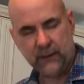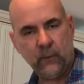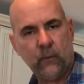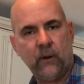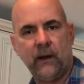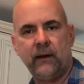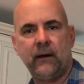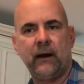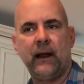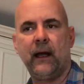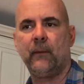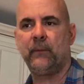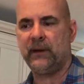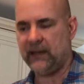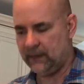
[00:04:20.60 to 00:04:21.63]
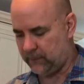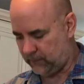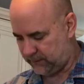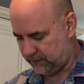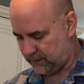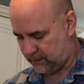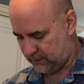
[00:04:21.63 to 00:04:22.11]
wonder how
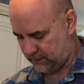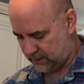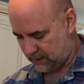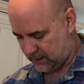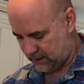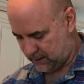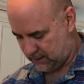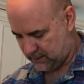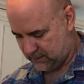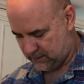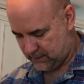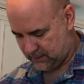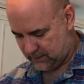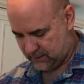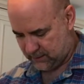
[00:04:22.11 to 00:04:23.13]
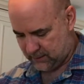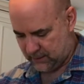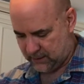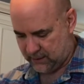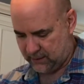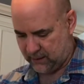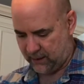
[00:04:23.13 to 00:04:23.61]
people that are
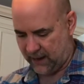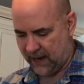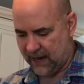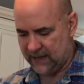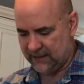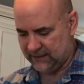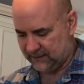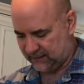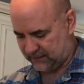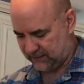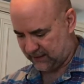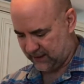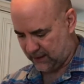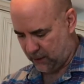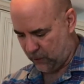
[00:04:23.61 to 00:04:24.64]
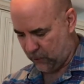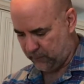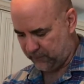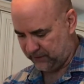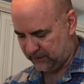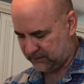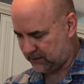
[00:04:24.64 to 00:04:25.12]
in their 80s can
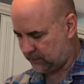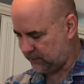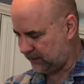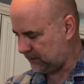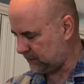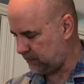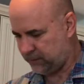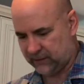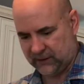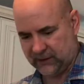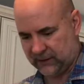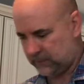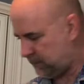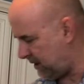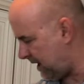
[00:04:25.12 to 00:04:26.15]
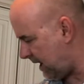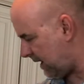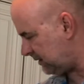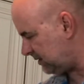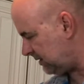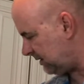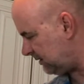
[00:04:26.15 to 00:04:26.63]
open some of this
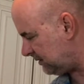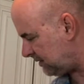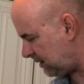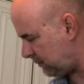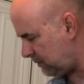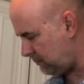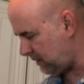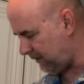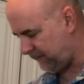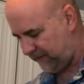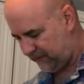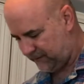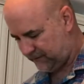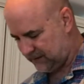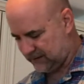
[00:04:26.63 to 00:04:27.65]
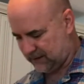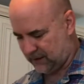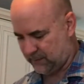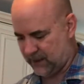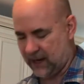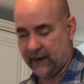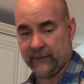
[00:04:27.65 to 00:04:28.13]
packaging, because I'm in my 50s and
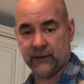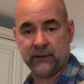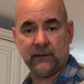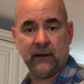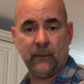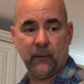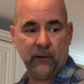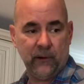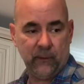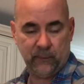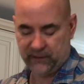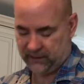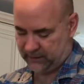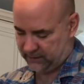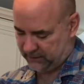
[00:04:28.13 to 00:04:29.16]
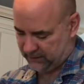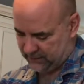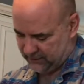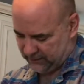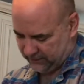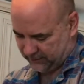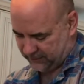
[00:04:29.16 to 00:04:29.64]
I'm having trouble opening it.
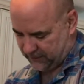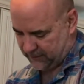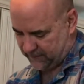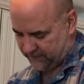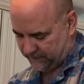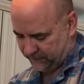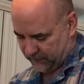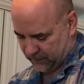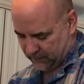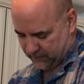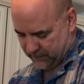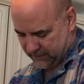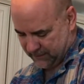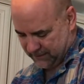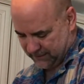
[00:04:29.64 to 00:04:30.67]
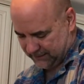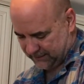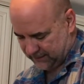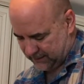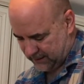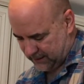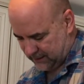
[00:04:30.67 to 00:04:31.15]
So, but let's
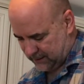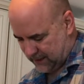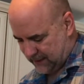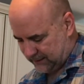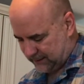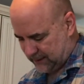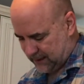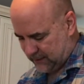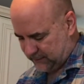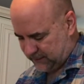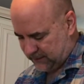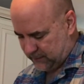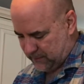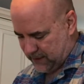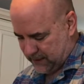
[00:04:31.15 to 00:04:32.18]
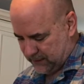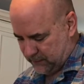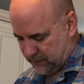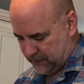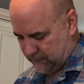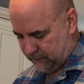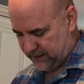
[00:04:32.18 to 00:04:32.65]
see, a lot of times it's made to
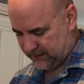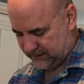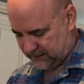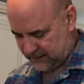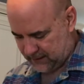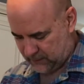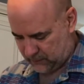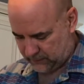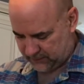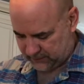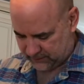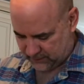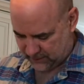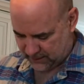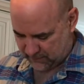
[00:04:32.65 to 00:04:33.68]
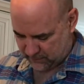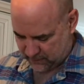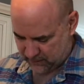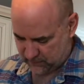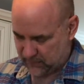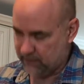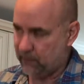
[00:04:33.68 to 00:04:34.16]
be resealed, so that
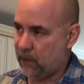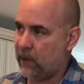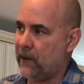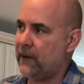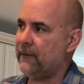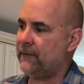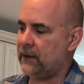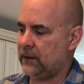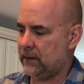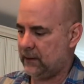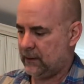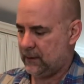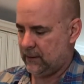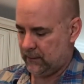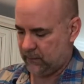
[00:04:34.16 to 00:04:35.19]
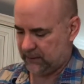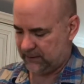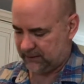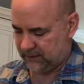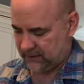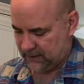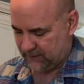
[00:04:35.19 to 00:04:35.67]
might be part of it. But
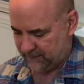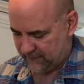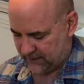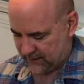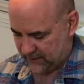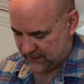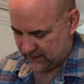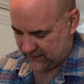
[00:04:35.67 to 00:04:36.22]
let's see if I can